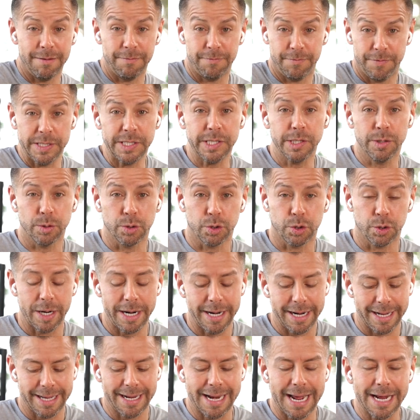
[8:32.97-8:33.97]
and physical
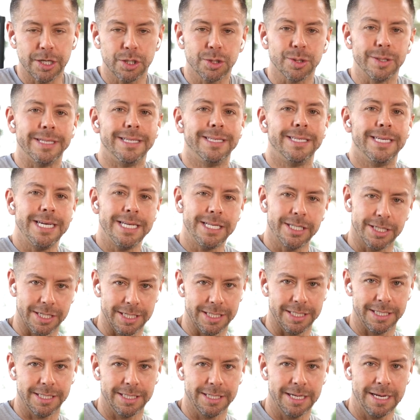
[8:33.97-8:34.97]
training can actually teach
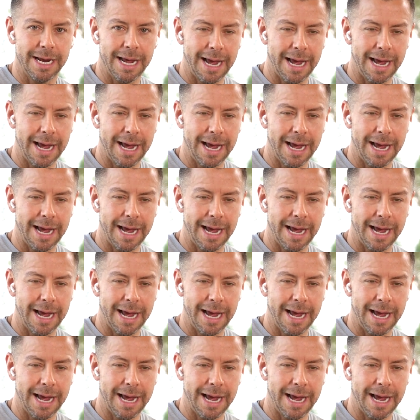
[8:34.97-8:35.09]
us